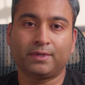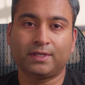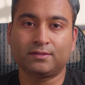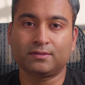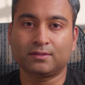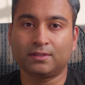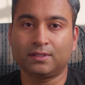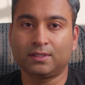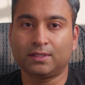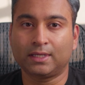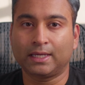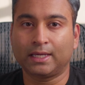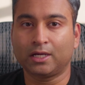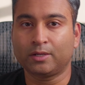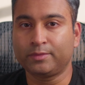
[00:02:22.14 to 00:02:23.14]
Basically,
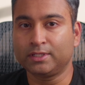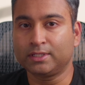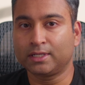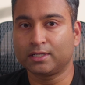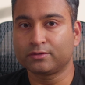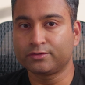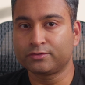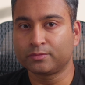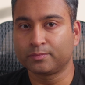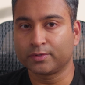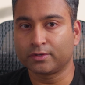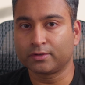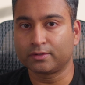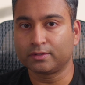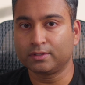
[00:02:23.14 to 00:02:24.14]
how many calories you
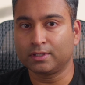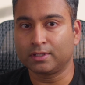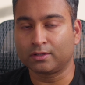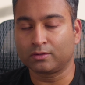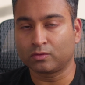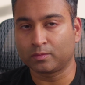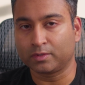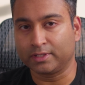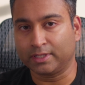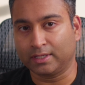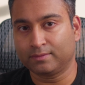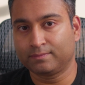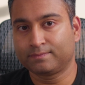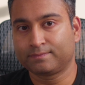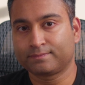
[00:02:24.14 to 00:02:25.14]
burn in a normal
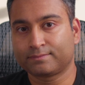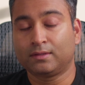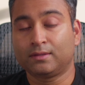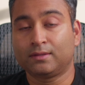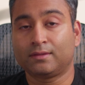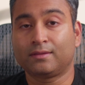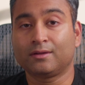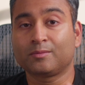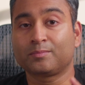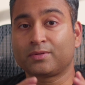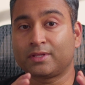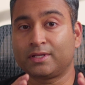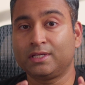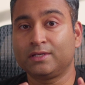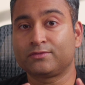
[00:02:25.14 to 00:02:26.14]
day. There are
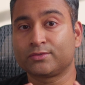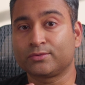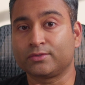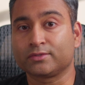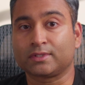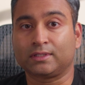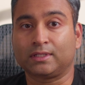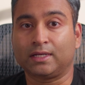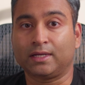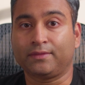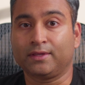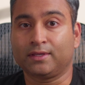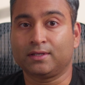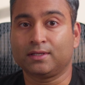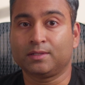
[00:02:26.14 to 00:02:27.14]
plenty of tools online
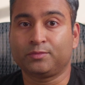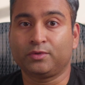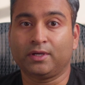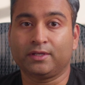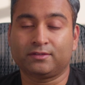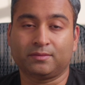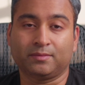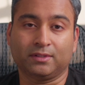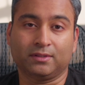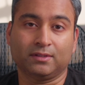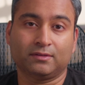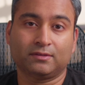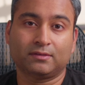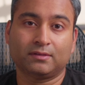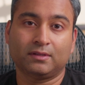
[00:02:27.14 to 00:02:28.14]
that can help you estimate
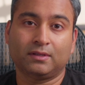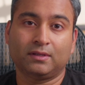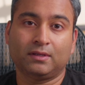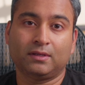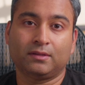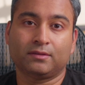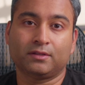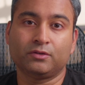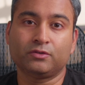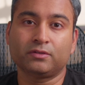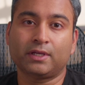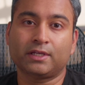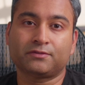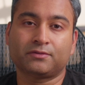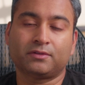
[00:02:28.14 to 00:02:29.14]
this. They
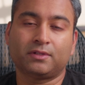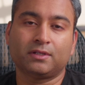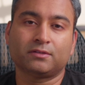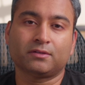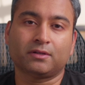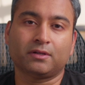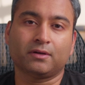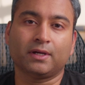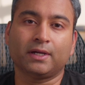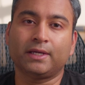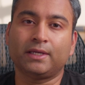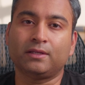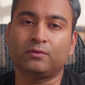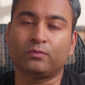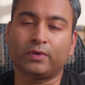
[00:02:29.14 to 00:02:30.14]
usually ask for things like your
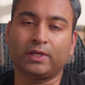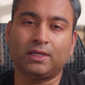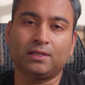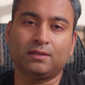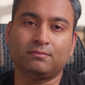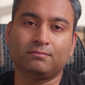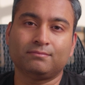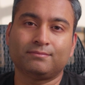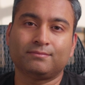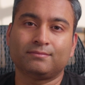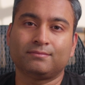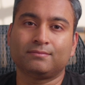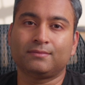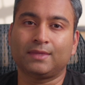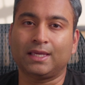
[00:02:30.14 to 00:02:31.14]
height, weight,
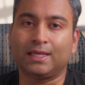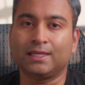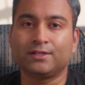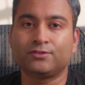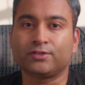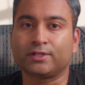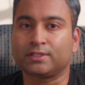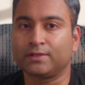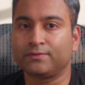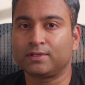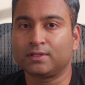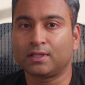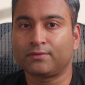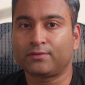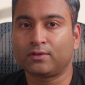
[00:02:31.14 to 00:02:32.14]
age,
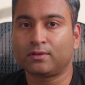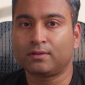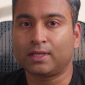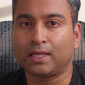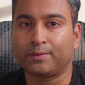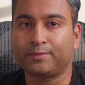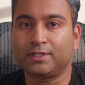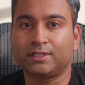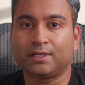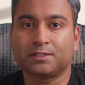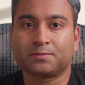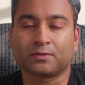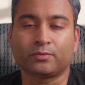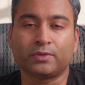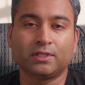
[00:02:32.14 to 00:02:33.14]
activity level, how many
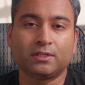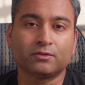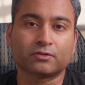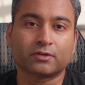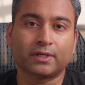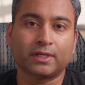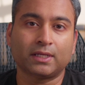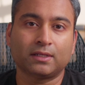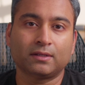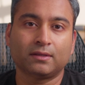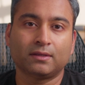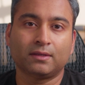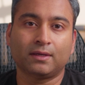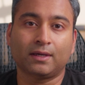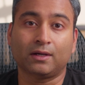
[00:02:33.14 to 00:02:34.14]
days per week you train,
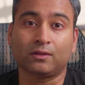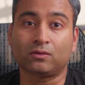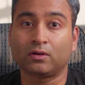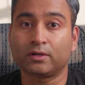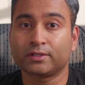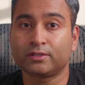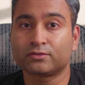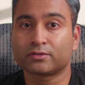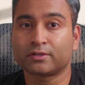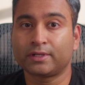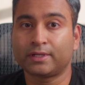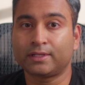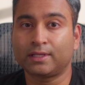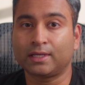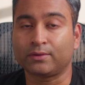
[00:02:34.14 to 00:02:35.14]
how long you
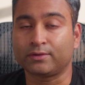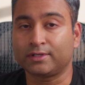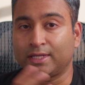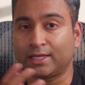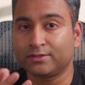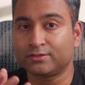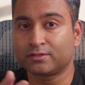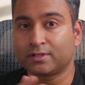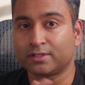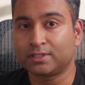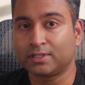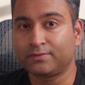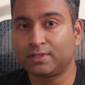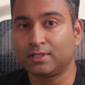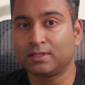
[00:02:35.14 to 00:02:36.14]
train, how intense your
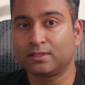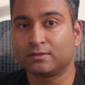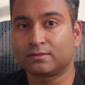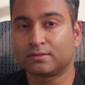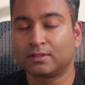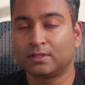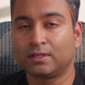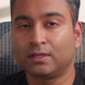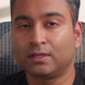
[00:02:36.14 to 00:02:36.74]
activity is.